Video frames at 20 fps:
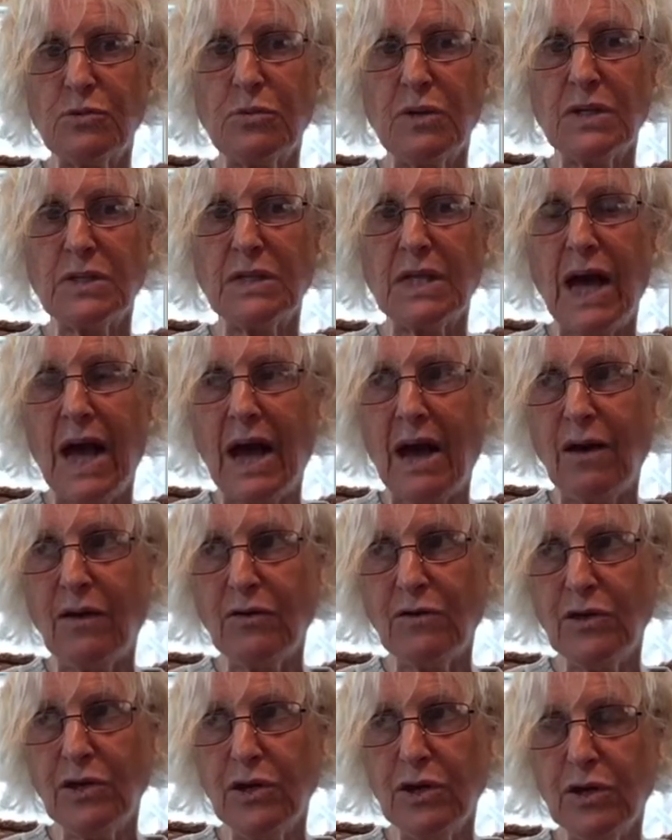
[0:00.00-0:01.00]
allow
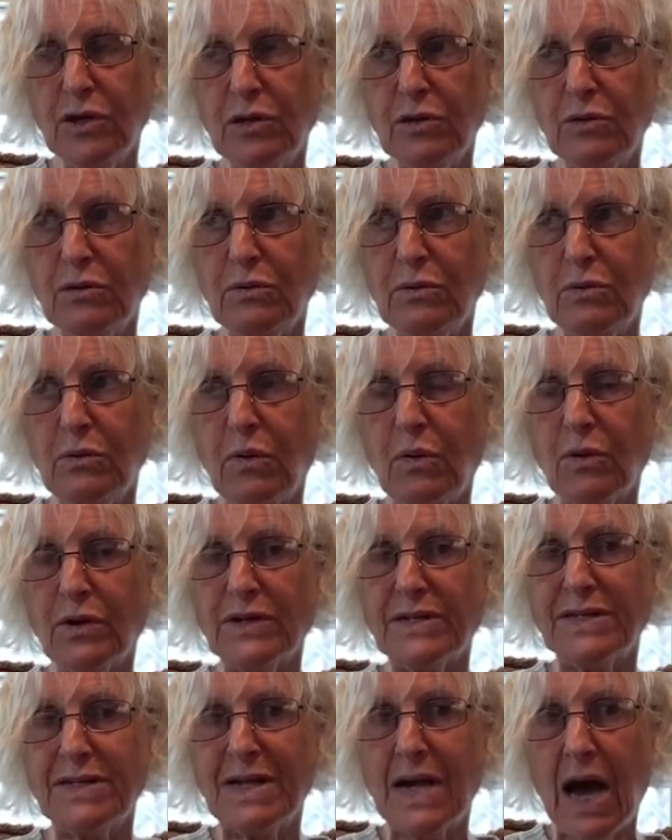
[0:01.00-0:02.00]
you or
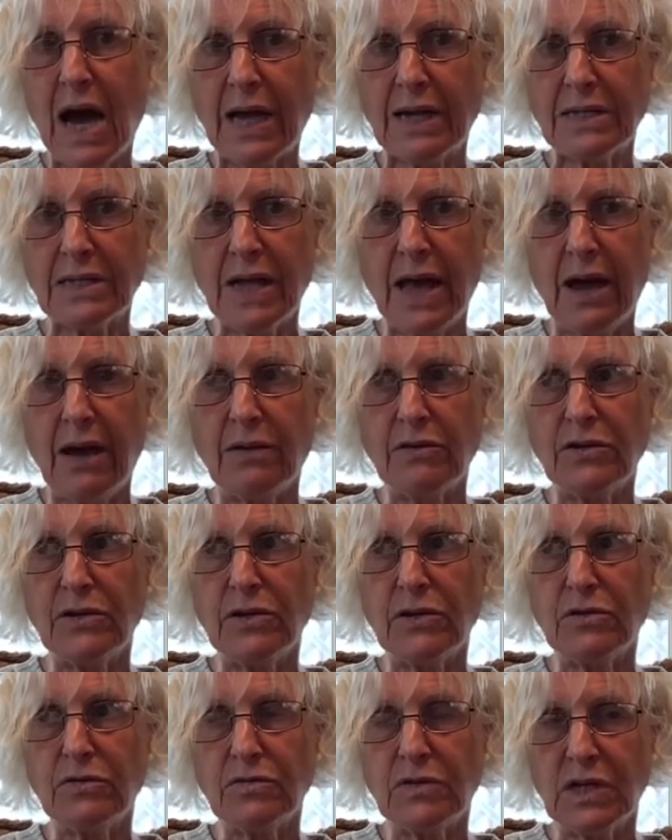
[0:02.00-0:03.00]
not allow
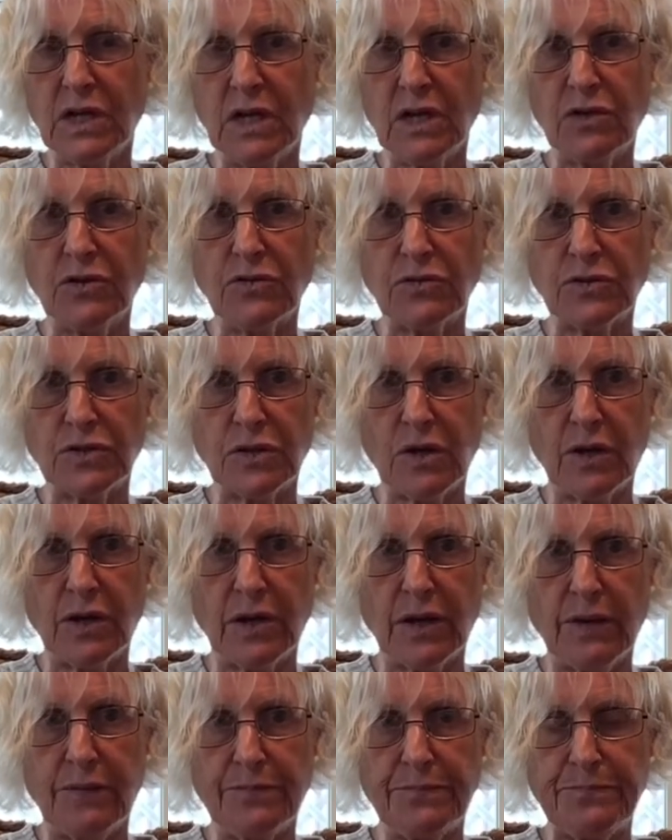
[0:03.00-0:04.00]
you to hit your
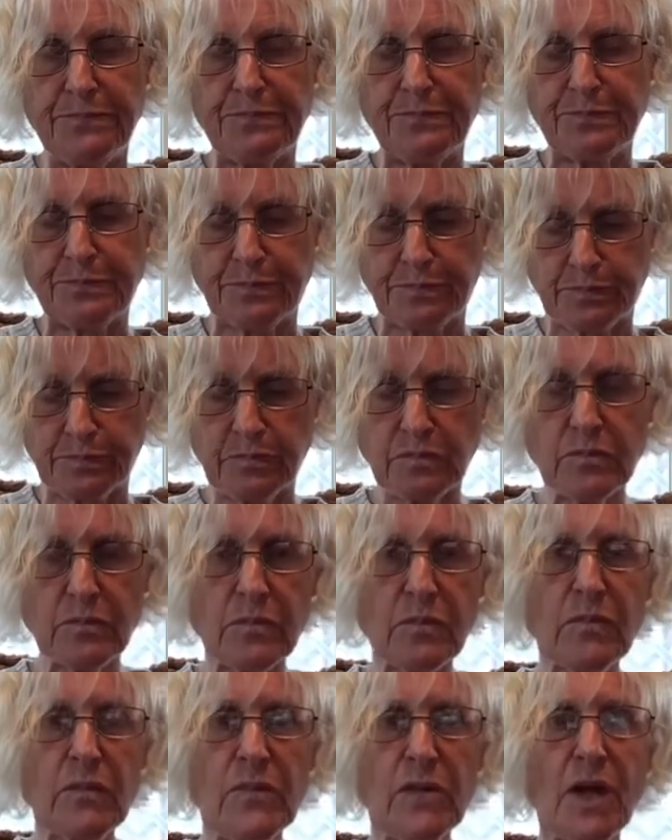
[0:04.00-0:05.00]
target.
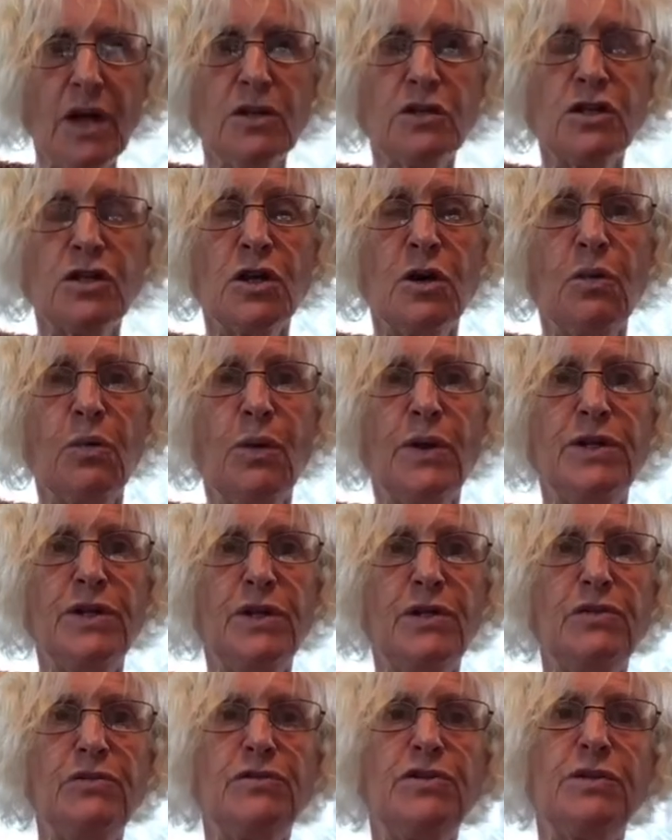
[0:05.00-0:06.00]
So when
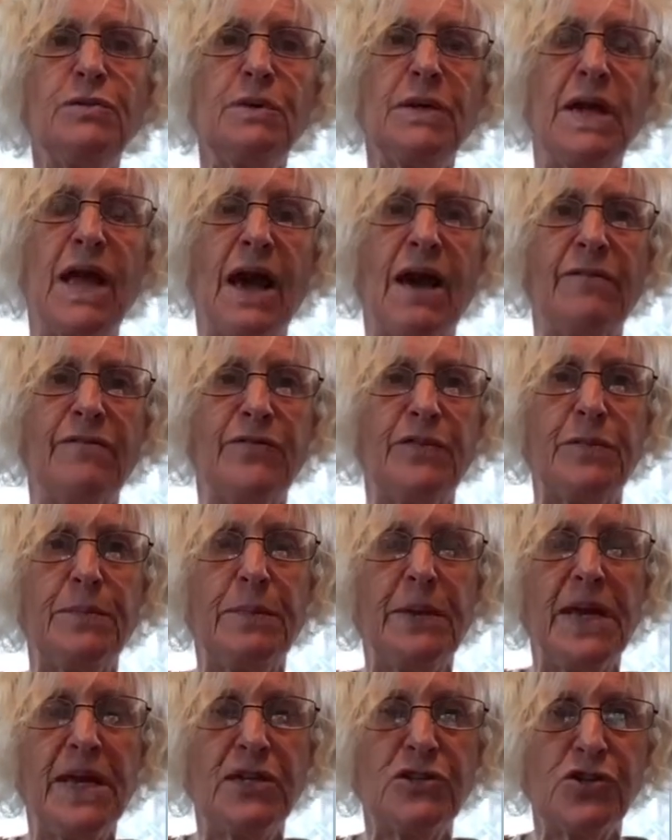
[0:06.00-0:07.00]
you do an
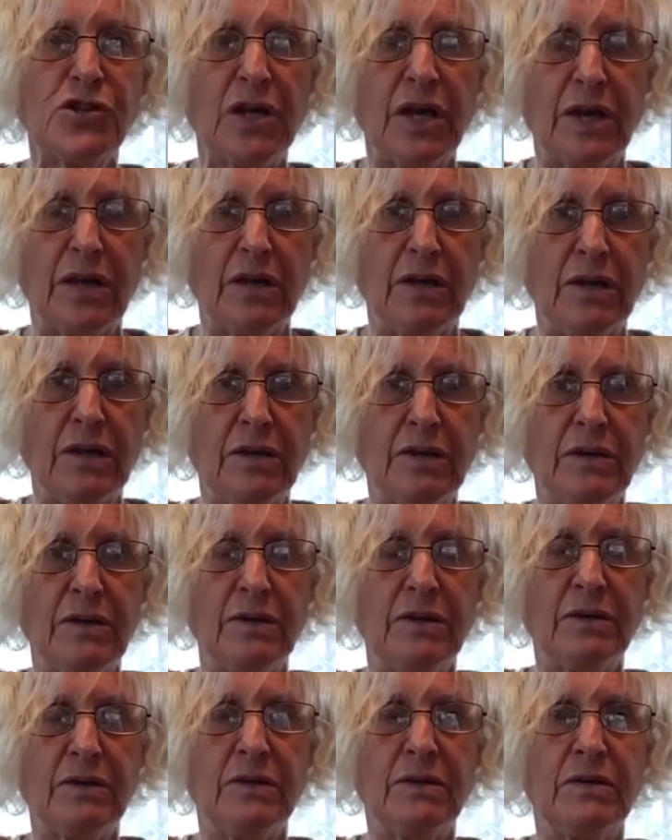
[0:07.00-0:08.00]
affirmation,
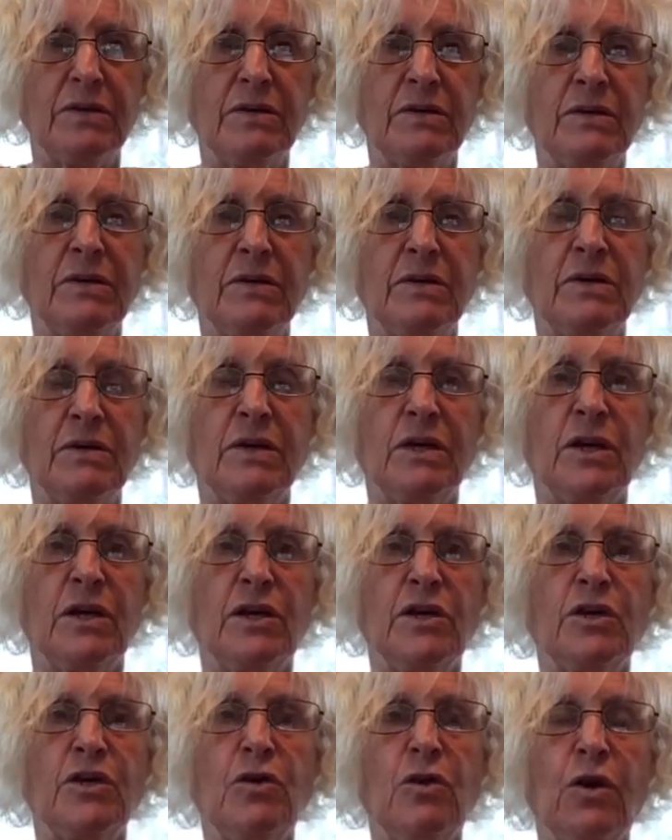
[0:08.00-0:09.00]

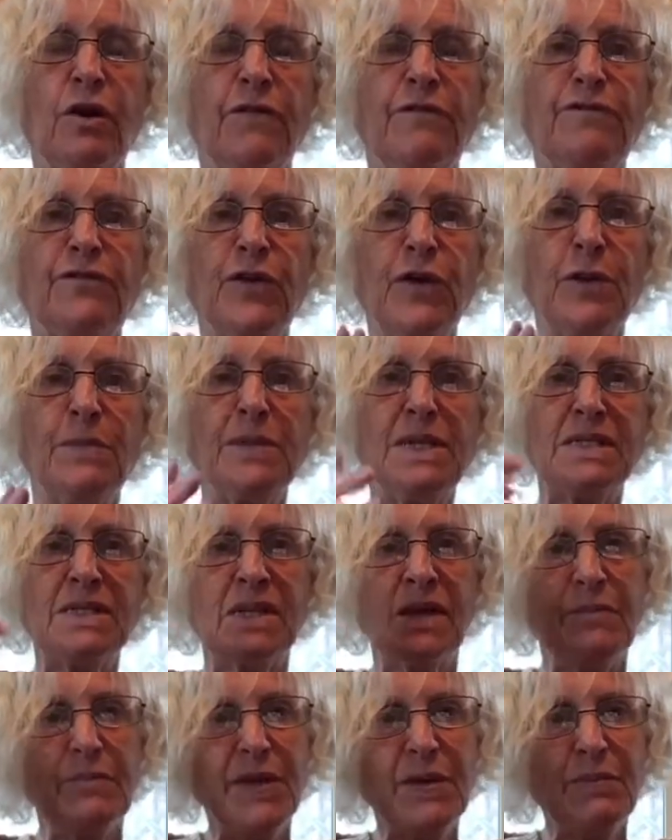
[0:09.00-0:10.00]
you're affirming
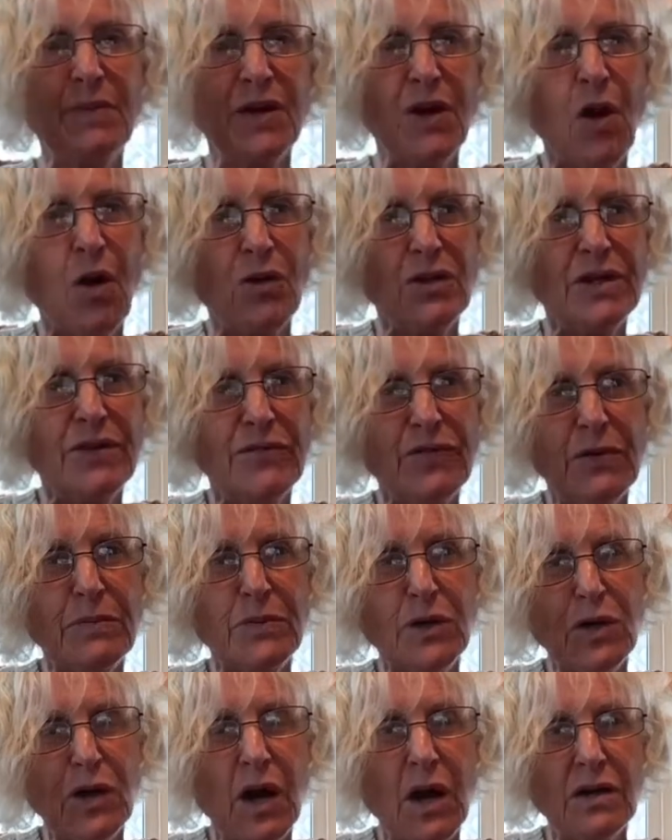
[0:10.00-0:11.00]
something, but only from
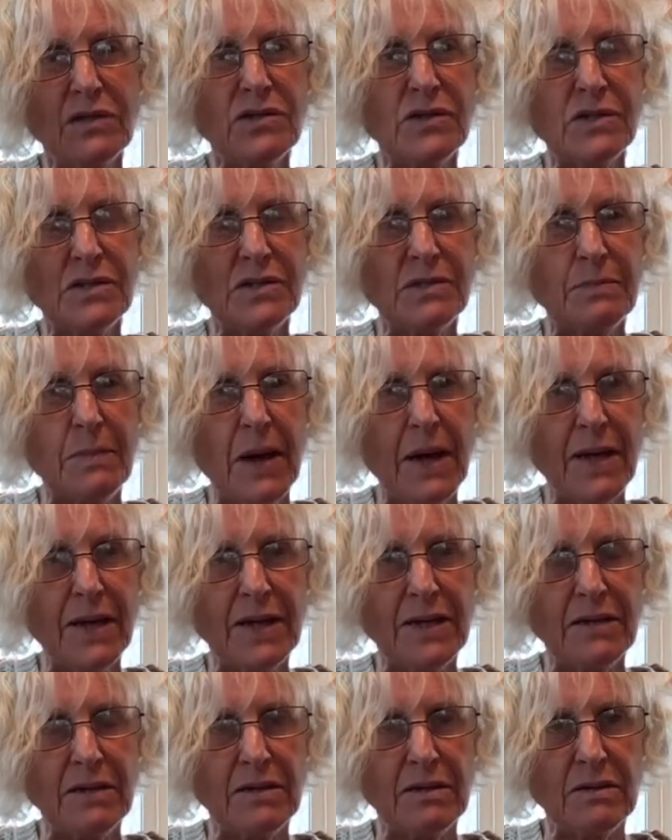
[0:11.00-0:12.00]
your conscious
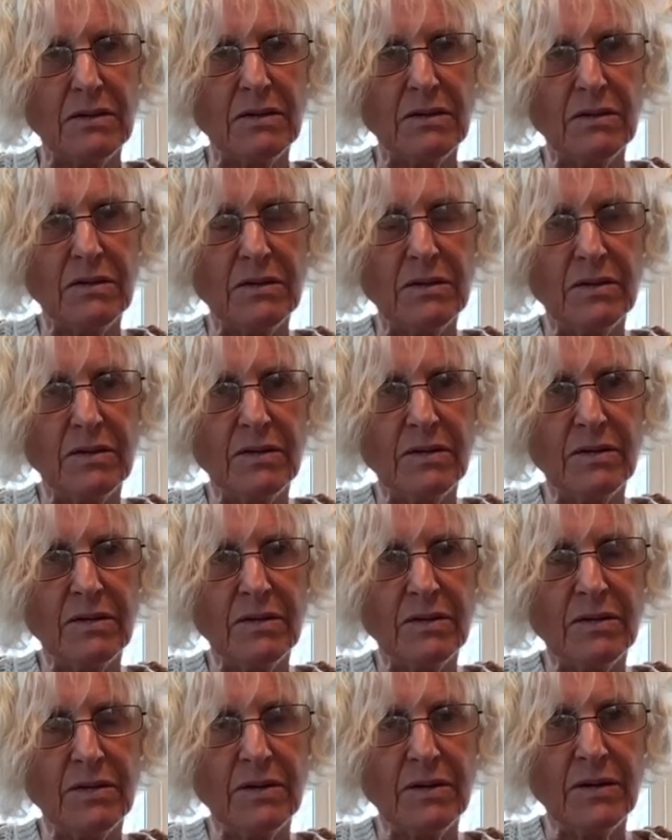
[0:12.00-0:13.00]
mind.
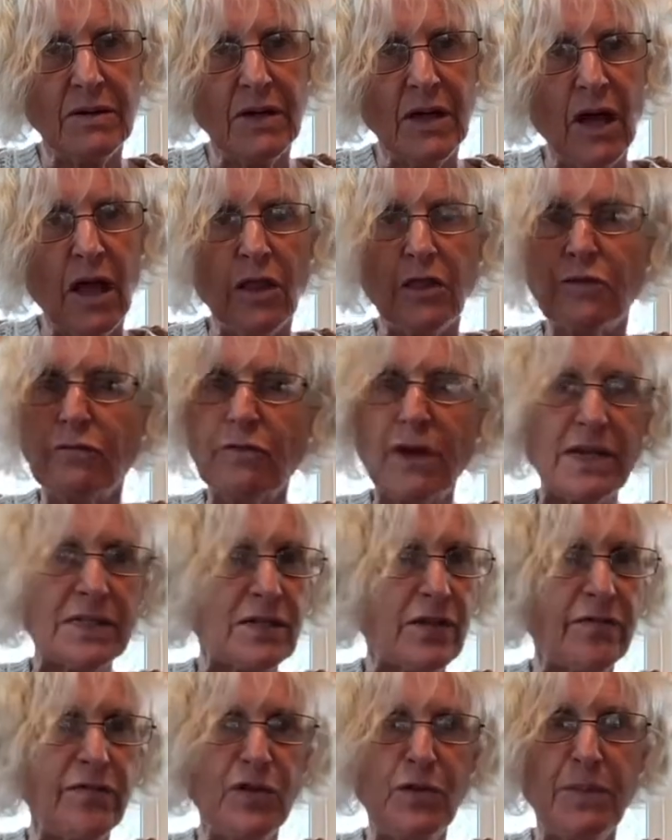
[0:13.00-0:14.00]
The rest
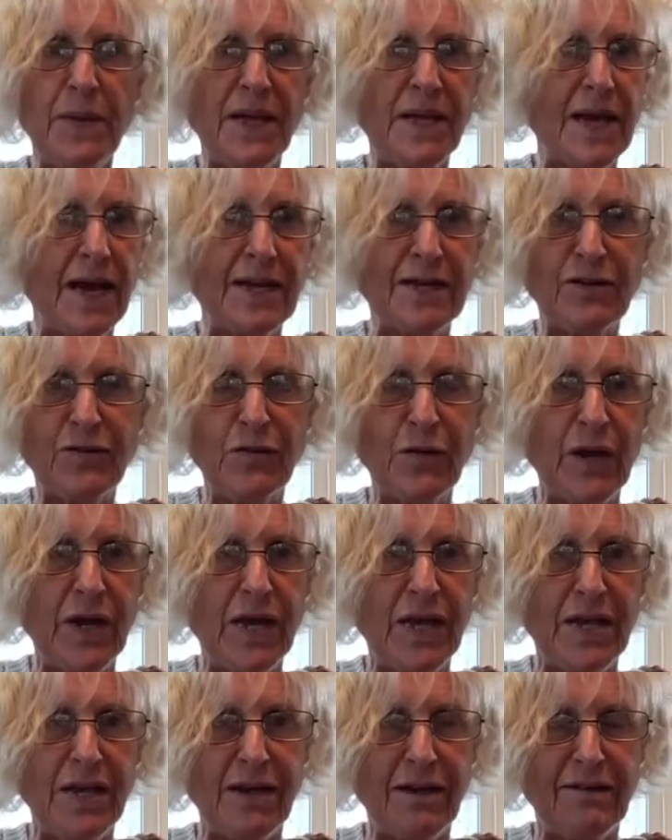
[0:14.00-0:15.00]
of you may not
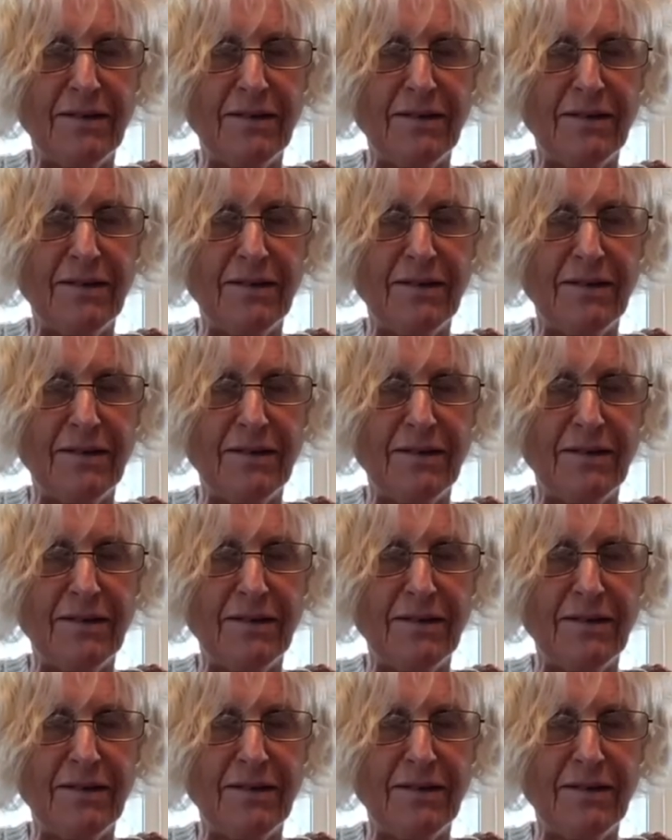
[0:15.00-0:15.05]
agree.